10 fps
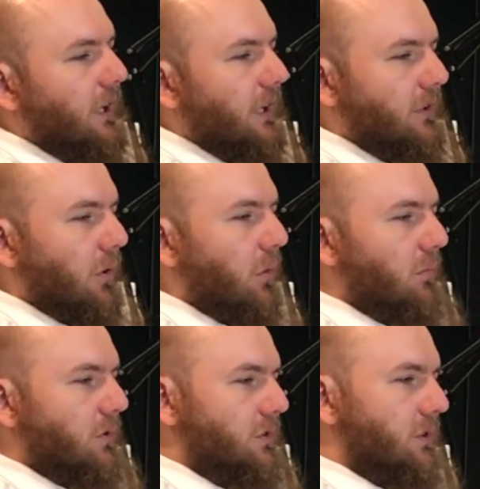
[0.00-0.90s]
It
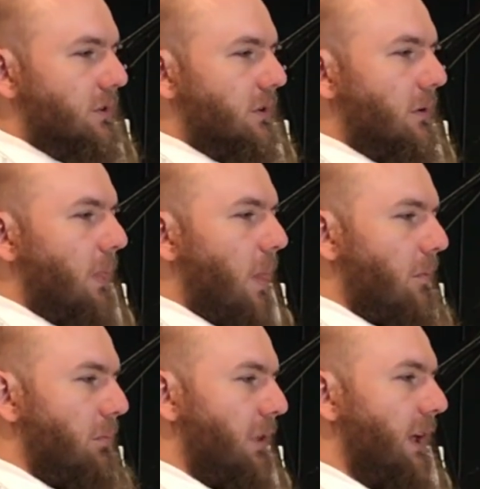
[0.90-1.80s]
almost
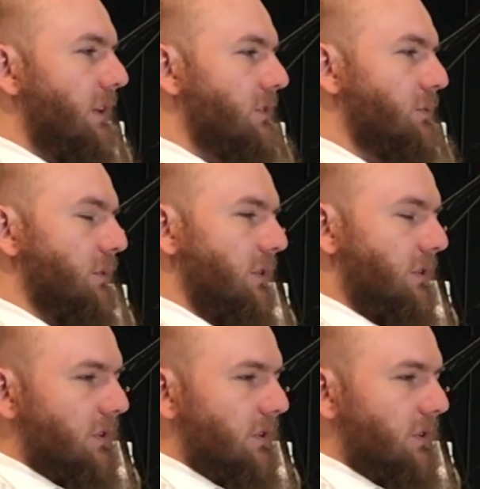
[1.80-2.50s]
blends with